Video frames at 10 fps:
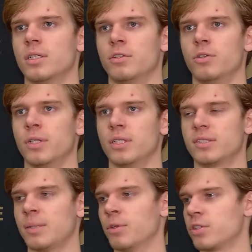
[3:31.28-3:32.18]
doing the
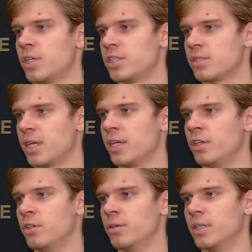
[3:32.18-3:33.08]
same little stretches that I
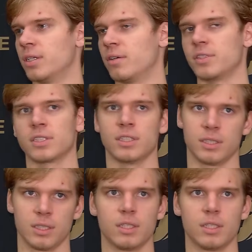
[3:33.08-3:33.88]
do, and then obviously